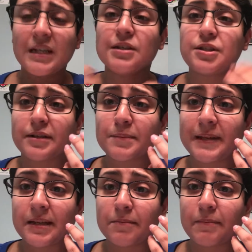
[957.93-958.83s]
And so does
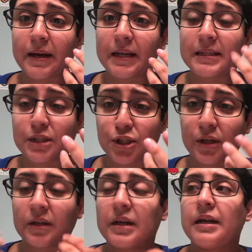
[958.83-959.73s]
my
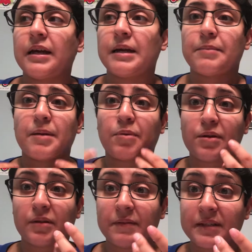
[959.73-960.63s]
sister. And my
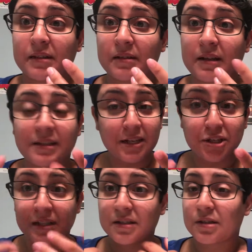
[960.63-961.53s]
brother lives in Angeles.